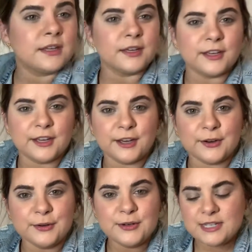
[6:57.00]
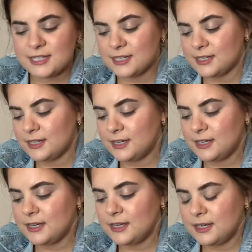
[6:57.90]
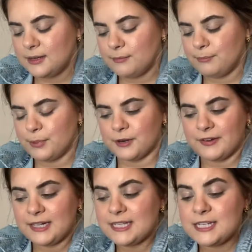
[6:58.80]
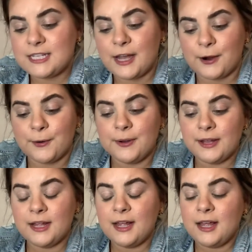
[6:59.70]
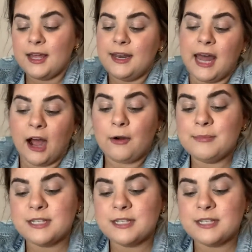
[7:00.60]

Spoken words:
Cute. Perfect. So now I'm just